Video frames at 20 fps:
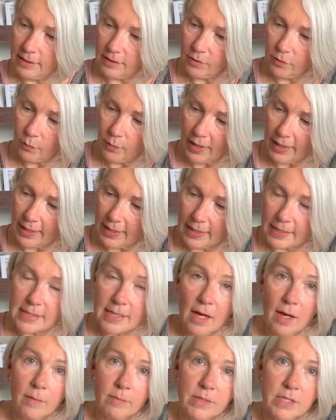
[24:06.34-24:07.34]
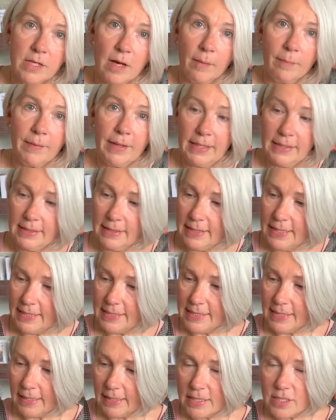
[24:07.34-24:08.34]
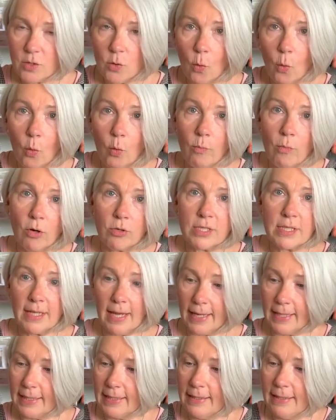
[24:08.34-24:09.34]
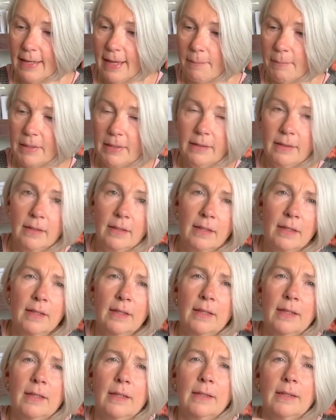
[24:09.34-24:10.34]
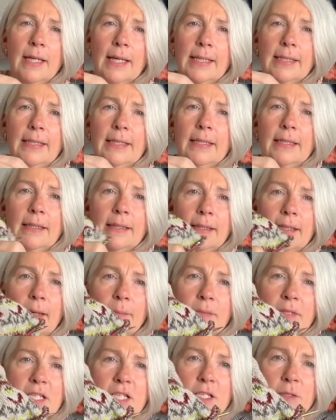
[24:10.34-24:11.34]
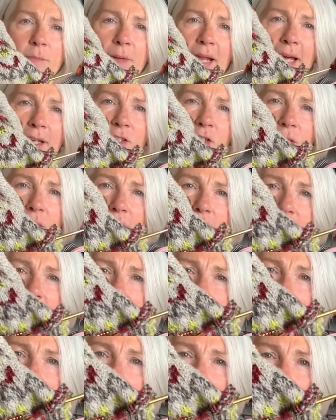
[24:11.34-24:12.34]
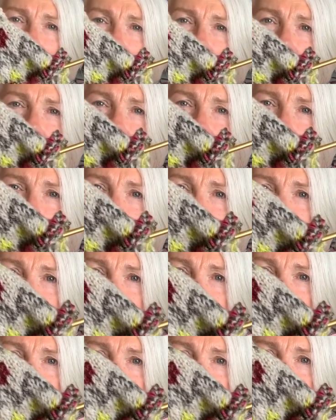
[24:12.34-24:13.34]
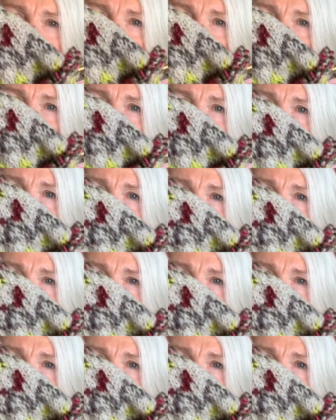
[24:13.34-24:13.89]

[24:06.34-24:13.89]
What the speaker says: the way it comes up in the knitting is almost like a lemon, like little lemon splashes, which is just